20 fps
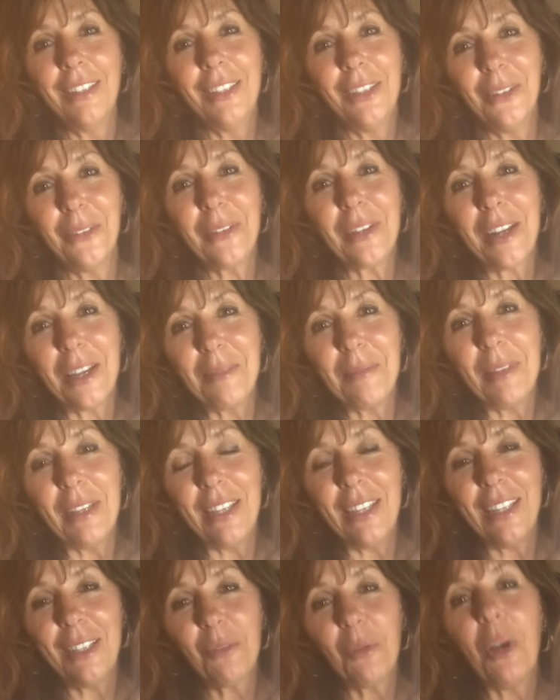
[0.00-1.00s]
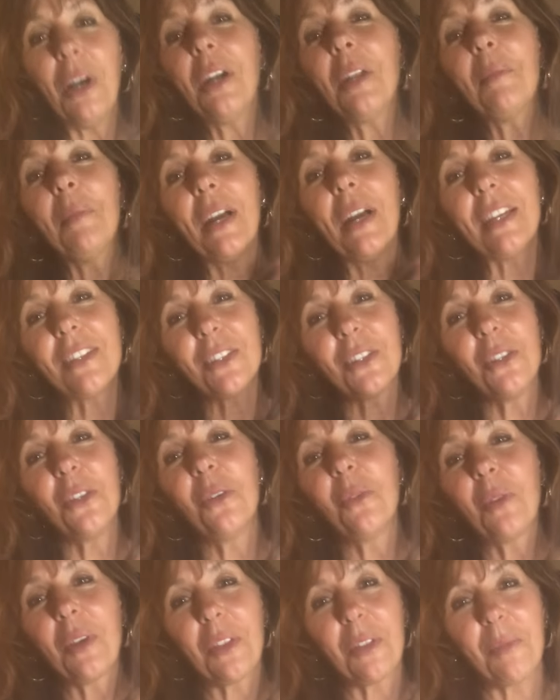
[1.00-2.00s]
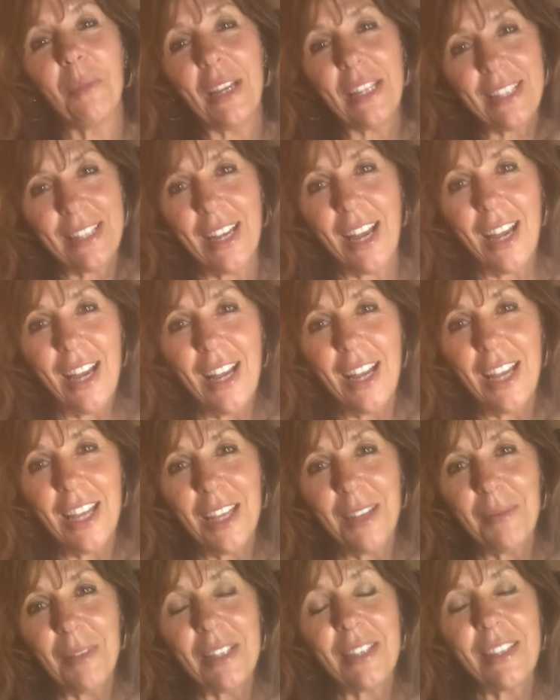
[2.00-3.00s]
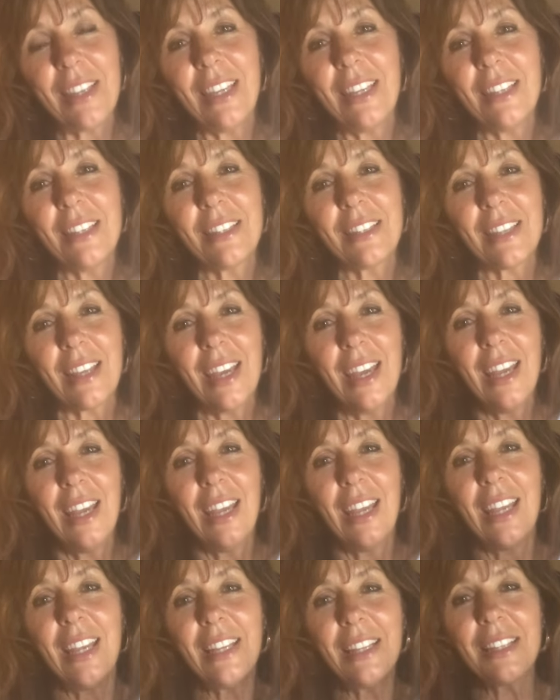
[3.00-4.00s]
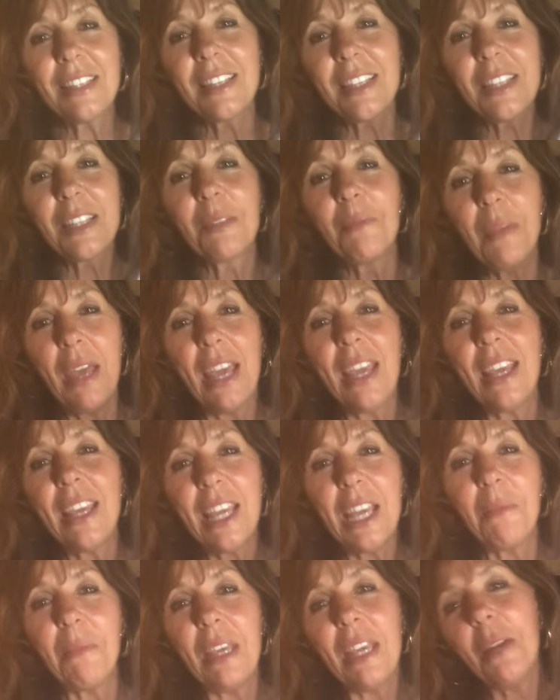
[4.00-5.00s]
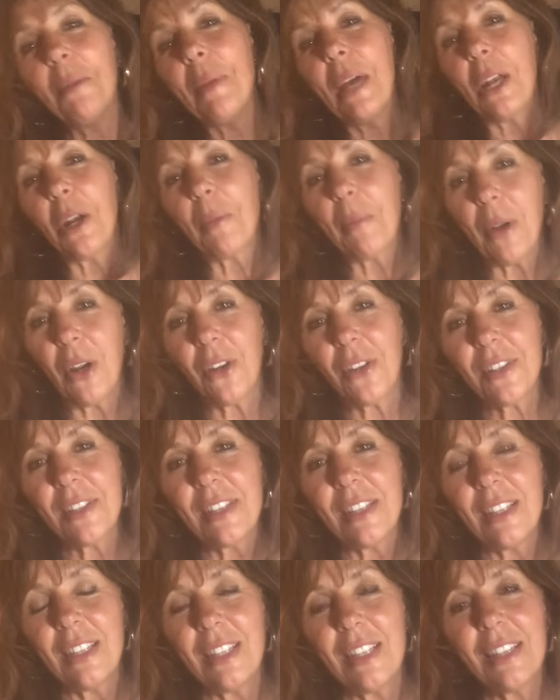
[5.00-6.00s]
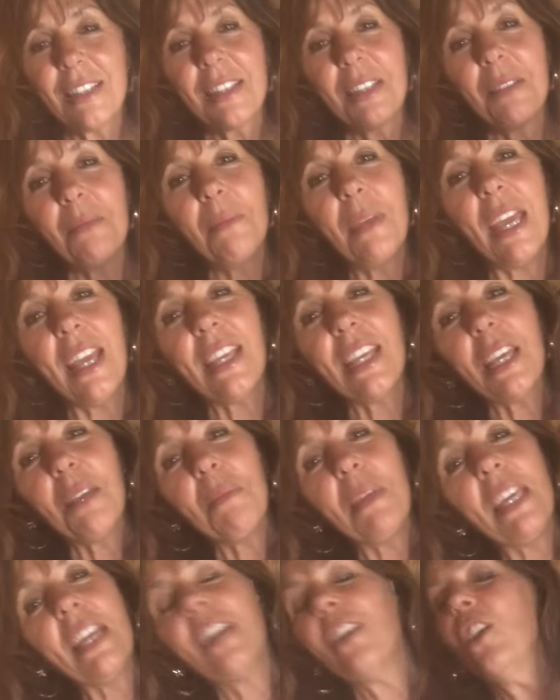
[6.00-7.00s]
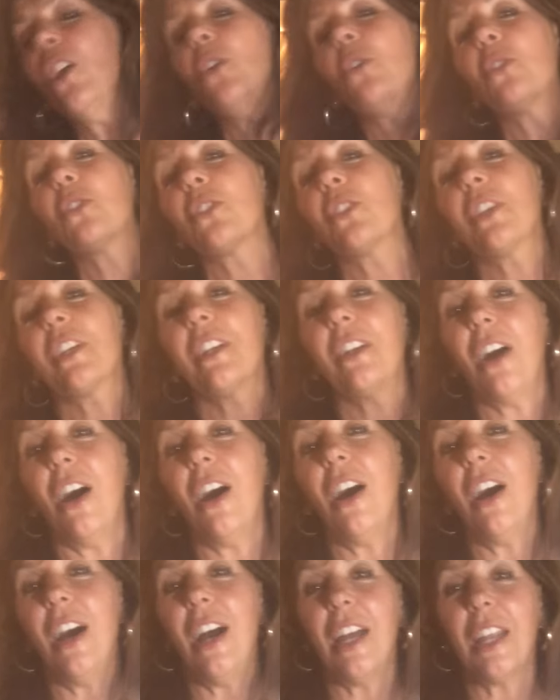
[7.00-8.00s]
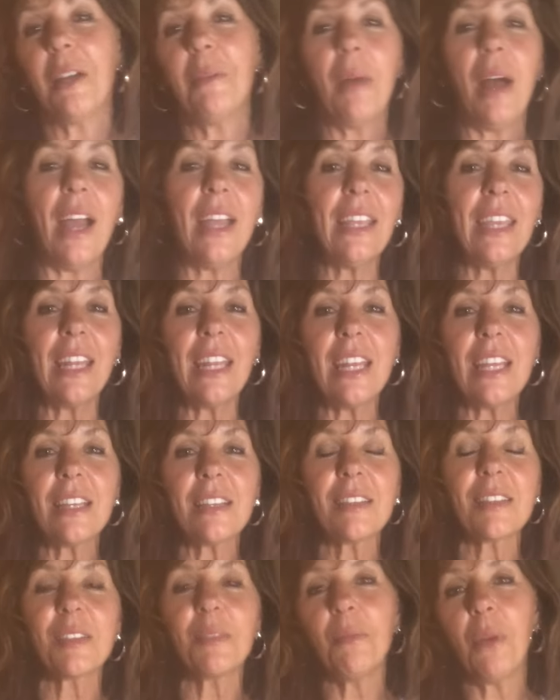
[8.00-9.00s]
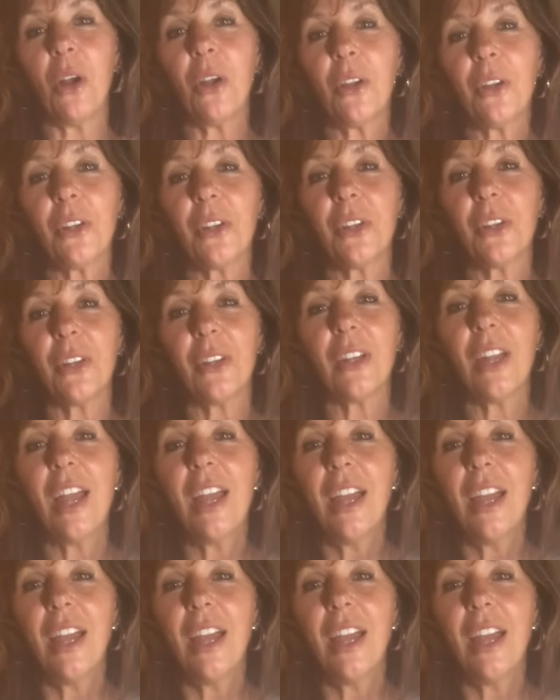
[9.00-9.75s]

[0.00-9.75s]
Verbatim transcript: you know what i mean what am i doing with my time is, is is this making me a better person is it making me closer to god am i getting smarter